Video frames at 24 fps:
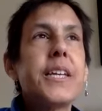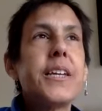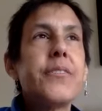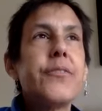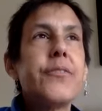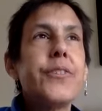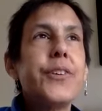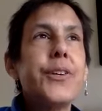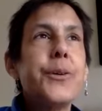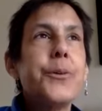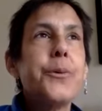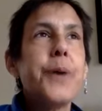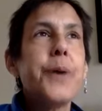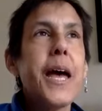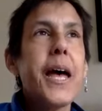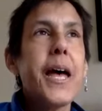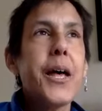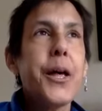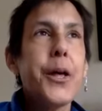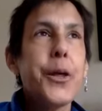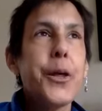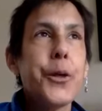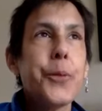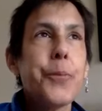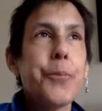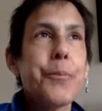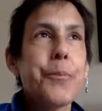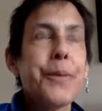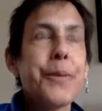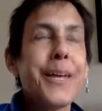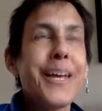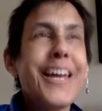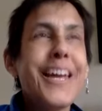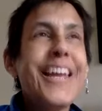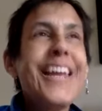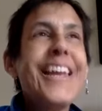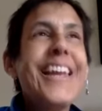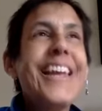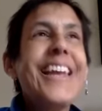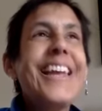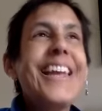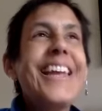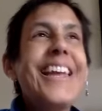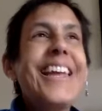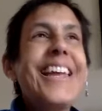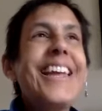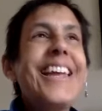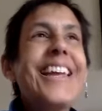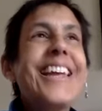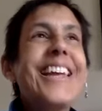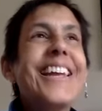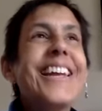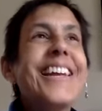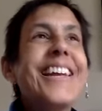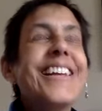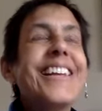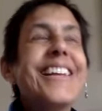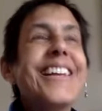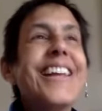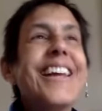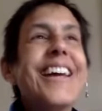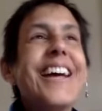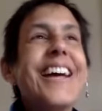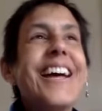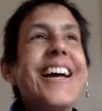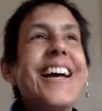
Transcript: give you help in